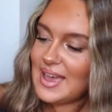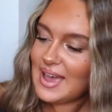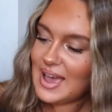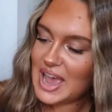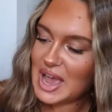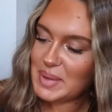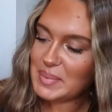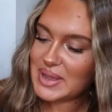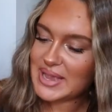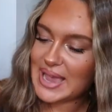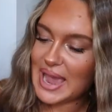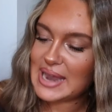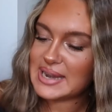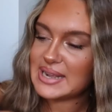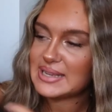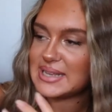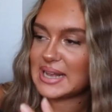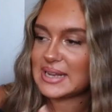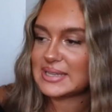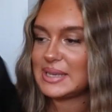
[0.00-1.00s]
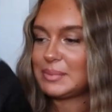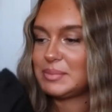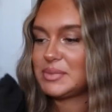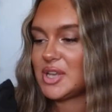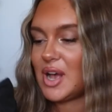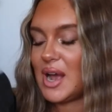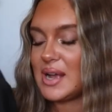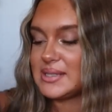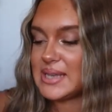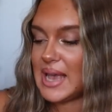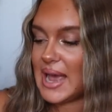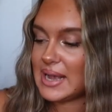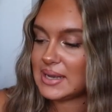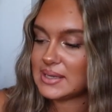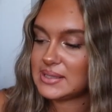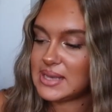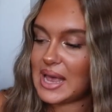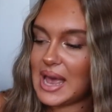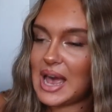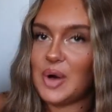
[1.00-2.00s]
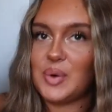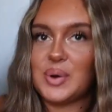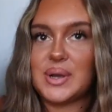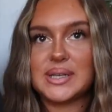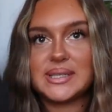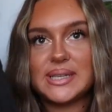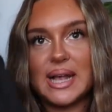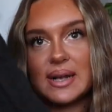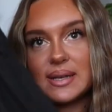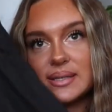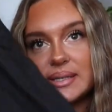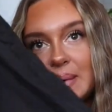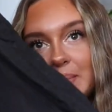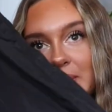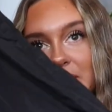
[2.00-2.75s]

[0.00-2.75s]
Again, exact same size, XL, exact same